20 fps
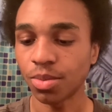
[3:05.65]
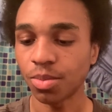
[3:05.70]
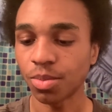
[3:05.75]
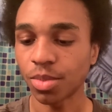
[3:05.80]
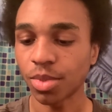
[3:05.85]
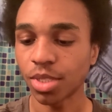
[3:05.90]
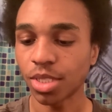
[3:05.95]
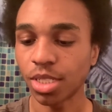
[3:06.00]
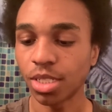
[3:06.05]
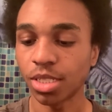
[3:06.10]

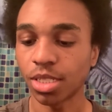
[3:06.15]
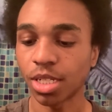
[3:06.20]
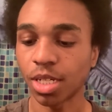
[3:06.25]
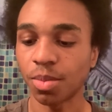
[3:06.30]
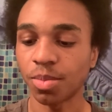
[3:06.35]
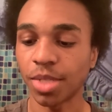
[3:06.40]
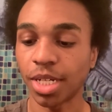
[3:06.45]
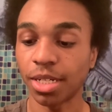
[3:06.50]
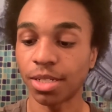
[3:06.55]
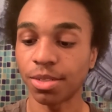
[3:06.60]
Since
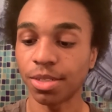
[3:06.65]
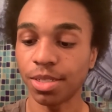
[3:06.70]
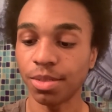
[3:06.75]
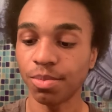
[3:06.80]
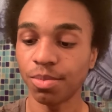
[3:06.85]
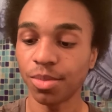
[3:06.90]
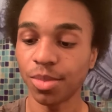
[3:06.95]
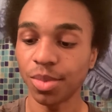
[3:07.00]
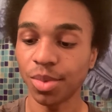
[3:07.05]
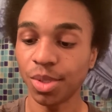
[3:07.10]
I'm not
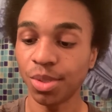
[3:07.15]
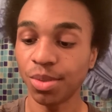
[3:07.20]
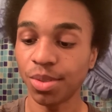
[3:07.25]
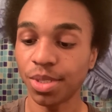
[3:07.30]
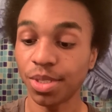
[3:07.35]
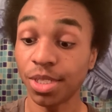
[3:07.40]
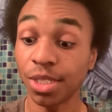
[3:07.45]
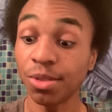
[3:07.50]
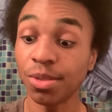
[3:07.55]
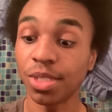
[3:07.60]

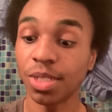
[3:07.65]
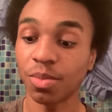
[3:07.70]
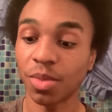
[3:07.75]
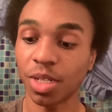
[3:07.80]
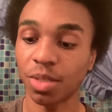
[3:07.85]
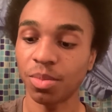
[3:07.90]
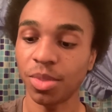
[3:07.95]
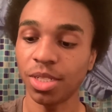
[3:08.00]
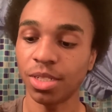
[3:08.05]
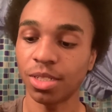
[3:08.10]
using my
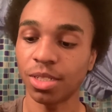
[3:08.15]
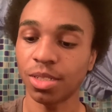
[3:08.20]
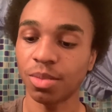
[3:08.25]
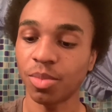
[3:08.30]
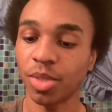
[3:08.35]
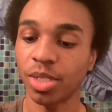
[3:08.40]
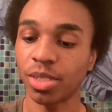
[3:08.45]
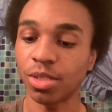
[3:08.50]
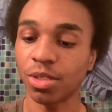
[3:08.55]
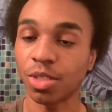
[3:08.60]
mirror, I'm
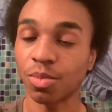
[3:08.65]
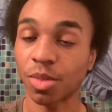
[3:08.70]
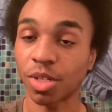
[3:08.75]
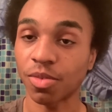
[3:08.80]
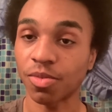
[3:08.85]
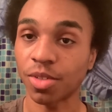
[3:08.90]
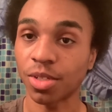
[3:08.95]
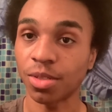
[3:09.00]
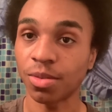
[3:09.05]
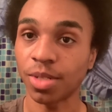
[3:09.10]
about to use my
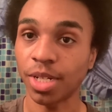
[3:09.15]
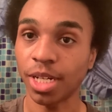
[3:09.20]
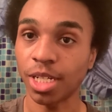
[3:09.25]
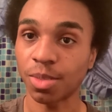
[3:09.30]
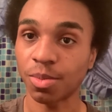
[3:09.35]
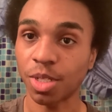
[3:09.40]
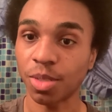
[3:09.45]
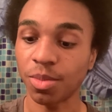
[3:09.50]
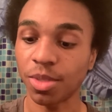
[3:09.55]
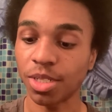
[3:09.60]
phone as
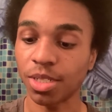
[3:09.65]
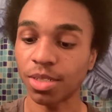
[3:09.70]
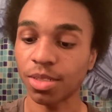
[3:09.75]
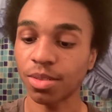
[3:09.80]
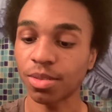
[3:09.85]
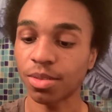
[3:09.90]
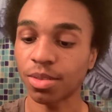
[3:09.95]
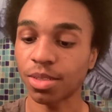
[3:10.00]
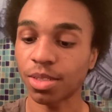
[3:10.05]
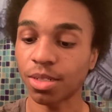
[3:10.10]
my mirror,
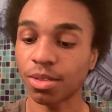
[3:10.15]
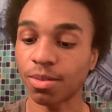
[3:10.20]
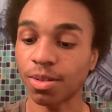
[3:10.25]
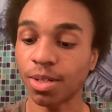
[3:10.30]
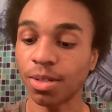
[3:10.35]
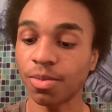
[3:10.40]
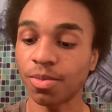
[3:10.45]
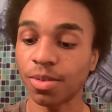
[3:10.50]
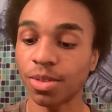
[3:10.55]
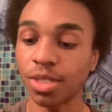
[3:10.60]
so
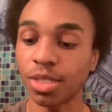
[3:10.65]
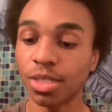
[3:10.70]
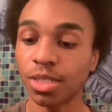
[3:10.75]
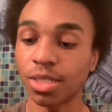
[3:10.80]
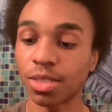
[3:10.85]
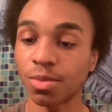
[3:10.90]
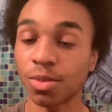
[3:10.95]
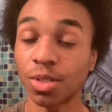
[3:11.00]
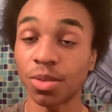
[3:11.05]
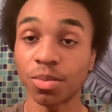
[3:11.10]
hopefully
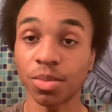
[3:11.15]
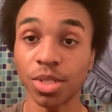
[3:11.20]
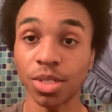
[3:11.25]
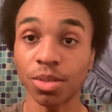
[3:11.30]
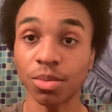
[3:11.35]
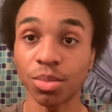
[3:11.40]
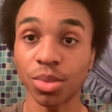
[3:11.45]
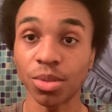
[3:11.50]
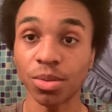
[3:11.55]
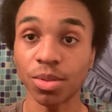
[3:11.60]
this won't be
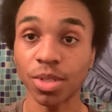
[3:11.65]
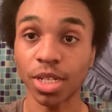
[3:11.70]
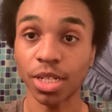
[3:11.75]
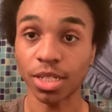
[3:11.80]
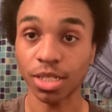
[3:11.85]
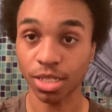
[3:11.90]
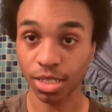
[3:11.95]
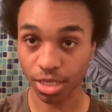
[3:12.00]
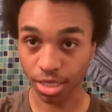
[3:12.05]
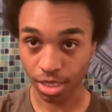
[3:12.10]
bootleg.
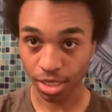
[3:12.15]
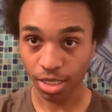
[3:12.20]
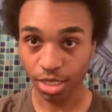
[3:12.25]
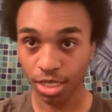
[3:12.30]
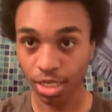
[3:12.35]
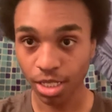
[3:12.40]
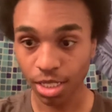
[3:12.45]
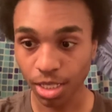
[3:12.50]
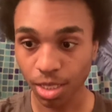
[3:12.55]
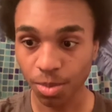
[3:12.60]

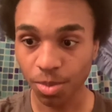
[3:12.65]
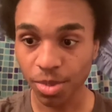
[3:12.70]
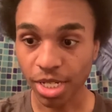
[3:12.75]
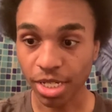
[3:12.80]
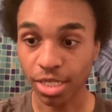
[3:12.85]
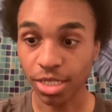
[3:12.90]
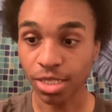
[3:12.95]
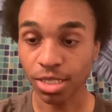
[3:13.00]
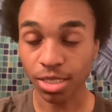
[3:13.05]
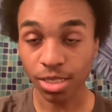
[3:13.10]
Yeah,
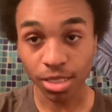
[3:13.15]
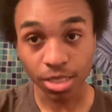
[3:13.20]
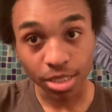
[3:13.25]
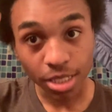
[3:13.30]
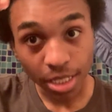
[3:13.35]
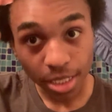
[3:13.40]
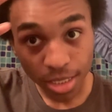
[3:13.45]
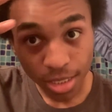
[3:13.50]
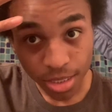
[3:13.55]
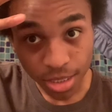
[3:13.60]
you're just gonna
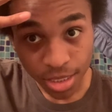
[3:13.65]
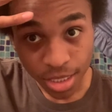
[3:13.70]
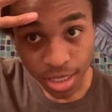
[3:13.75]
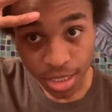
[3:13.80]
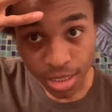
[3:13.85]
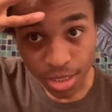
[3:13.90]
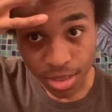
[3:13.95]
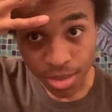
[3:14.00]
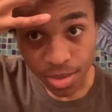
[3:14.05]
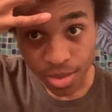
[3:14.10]
take your
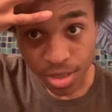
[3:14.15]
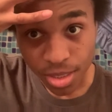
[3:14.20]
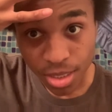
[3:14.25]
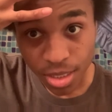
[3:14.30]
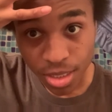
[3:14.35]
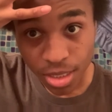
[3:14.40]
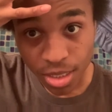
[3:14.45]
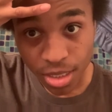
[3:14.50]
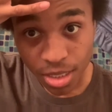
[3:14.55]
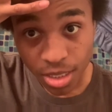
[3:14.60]
gel
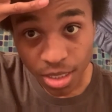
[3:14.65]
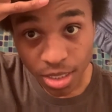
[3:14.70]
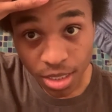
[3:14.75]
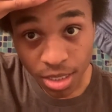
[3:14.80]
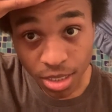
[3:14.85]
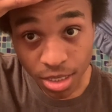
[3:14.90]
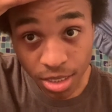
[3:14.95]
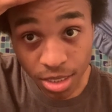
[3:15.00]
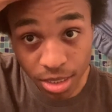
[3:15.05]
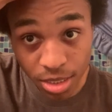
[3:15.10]

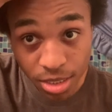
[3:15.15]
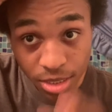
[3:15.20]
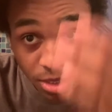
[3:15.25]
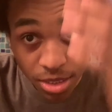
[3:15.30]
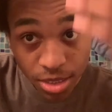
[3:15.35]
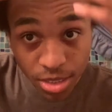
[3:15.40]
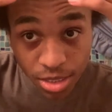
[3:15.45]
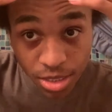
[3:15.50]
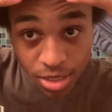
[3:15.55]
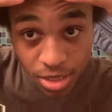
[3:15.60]

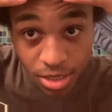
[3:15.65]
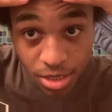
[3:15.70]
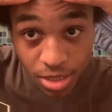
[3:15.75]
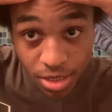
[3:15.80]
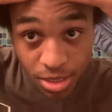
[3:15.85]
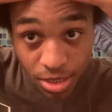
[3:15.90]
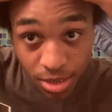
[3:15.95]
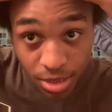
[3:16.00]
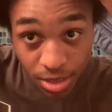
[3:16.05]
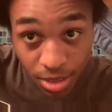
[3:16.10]
and you're
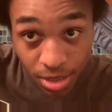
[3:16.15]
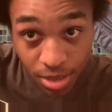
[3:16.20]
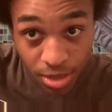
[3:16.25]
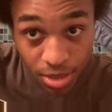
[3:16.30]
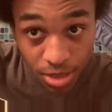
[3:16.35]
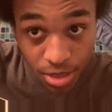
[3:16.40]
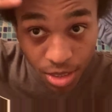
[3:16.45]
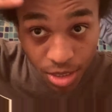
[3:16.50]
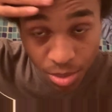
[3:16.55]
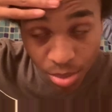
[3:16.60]
just
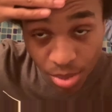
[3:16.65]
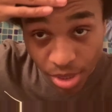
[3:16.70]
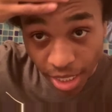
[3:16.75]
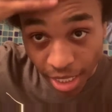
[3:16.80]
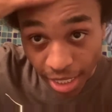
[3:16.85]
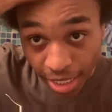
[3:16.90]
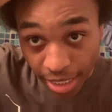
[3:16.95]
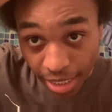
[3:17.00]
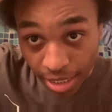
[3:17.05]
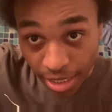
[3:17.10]
gonna
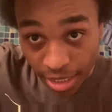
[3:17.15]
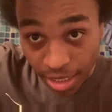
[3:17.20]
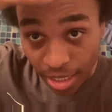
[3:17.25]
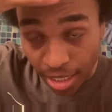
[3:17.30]
apply it